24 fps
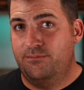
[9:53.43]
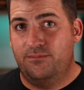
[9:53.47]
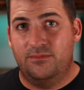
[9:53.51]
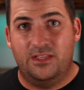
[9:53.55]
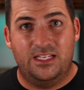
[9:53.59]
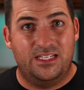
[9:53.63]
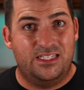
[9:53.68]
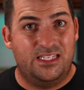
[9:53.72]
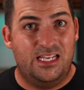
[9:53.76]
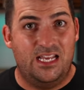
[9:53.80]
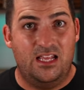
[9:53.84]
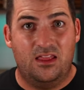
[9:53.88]

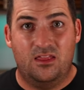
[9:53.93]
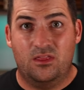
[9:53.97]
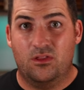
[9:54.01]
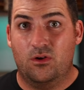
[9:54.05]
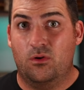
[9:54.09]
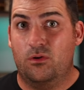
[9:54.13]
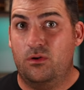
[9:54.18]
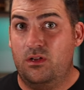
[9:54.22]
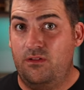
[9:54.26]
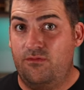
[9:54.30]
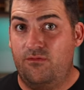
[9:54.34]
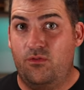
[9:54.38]
let's say
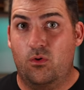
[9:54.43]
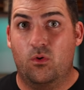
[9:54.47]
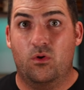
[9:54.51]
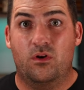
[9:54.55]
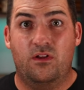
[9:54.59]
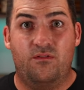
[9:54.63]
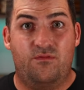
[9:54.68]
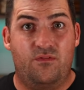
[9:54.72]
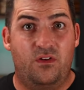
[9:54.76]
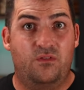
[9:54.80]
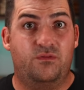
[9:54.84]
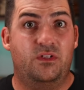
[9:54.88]
thirty,
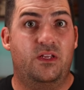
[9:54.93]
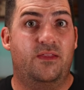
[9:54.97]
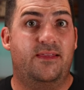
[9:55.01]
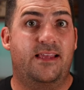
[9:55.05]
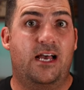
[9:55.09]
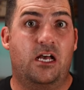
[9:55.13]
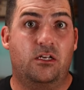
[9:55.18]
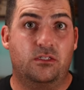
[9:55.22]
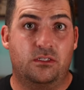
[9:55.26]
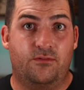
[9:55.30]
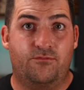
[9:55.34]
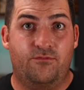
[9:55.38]
forty, fifty
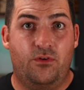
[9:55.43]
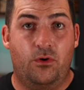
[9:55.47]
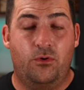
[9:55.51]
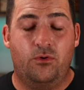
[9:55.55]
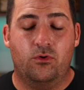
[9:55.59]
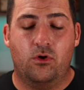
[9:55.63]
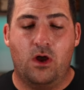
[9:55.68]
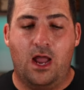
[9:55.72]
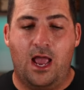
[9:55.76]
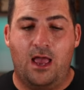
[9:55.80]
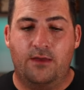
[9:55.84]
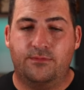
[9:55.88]
thousand
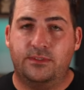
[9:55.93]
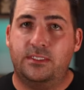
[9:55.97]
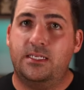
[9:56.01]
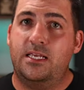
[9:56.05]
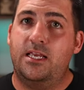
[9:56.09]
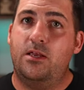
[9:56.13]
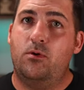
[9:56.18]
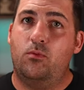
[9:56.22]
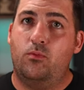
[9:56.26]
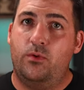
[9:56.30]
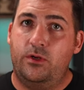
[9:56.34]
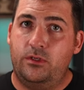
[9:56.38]
photographs,
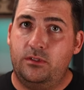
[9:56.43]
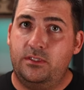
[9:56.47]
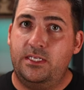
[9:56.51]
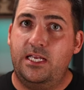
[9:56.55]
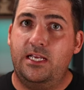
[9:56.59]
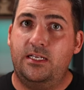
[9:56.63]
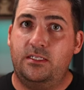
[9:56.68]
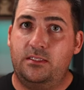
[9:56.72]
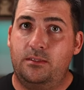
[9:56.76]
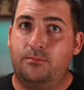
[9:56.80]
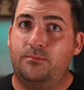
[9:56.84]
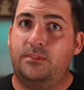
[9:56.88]
it will
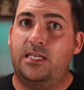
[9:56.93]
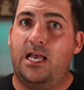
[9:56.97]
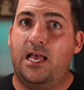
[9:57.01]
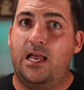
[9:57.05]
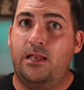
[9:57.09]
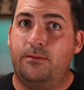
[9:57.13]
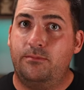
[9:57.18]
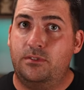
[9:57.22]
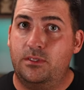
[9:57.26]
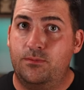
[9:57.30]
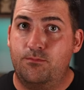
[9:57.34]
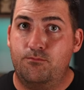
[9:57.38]
take some
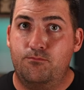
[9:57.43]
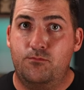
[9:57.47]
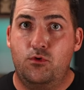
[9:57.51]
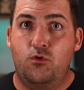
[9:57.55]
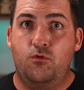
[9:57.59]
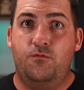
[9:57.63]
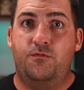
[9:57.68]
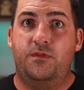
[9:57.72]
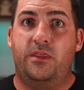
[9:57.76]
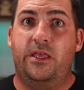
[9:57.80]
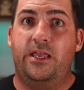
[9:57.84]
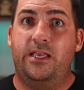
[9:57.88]
time to
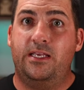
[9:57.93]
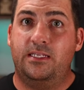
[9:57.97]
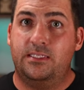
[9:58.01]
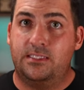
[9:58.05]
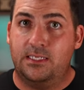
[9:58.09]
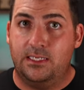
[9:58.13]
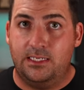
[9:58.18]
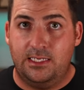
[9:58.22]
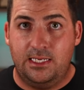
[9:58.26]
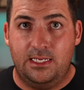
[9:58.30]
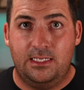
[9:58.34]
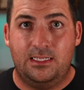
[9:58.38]
move things
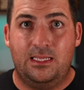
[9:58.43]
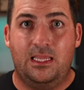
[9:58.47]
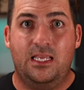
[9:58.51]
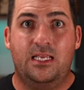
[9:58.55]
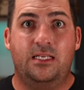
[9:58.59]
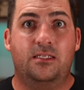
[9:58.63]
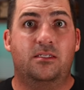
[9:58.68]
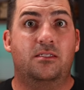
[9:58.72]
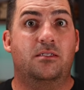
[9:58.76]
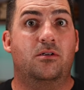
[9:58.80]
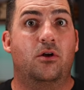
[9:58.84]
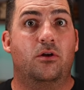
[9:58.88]
and get
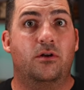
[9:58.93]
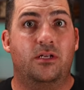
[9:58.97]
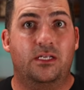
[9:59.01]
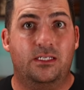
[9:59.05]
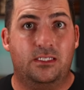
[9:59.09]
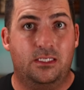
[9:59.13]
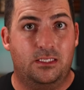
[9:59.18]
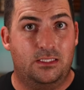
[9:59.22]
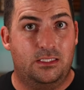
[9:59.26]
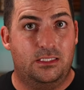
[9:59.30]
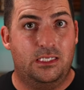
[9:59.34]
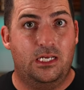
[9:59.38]
things starting
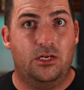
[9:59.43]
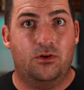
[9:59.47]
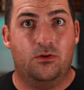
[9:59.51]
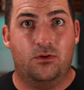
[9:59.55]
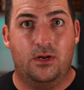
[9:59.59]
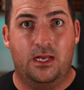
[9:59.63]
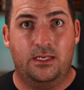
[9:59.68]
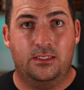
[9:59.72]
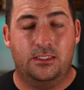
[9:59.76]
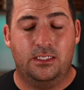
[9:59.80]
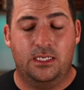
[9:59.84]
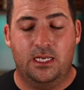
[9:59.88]
to
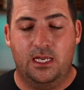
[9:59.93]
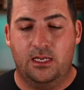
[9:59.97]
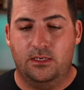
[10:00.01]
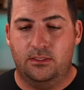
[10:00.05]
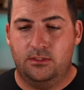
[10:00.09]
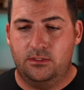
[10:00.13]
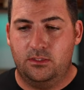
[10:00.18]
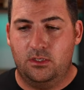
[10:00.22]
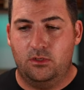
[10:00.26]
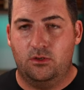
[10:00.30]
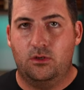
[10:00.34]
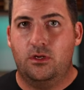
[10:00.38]
synchronize again.
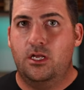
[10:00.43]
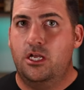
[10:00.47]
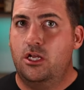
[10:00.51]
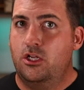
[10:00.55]
So